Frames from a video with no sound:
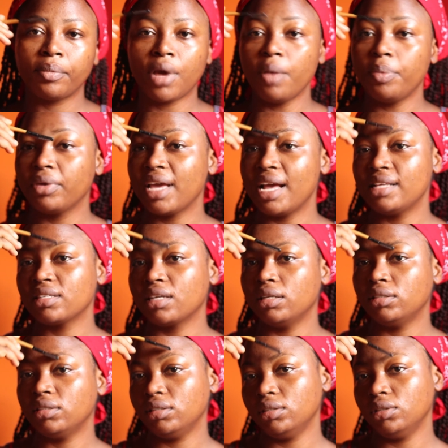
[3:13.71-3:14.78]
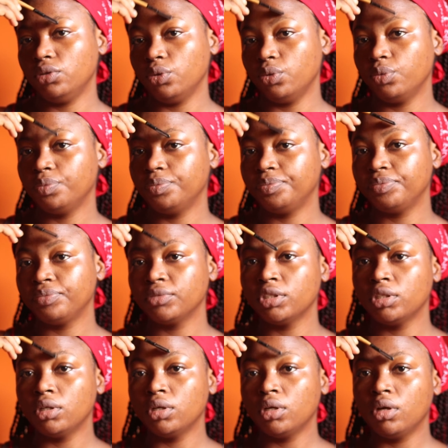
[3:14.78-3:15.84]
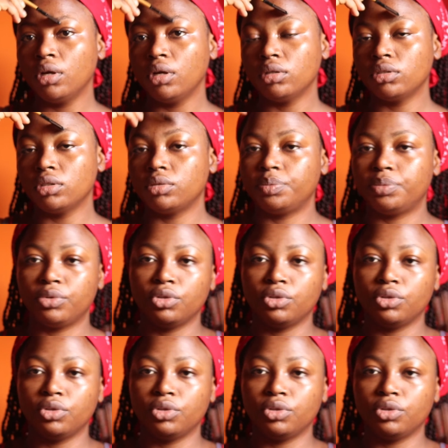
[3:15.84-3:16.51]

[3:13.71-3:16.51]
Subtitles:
I hope you guys can see it though. Just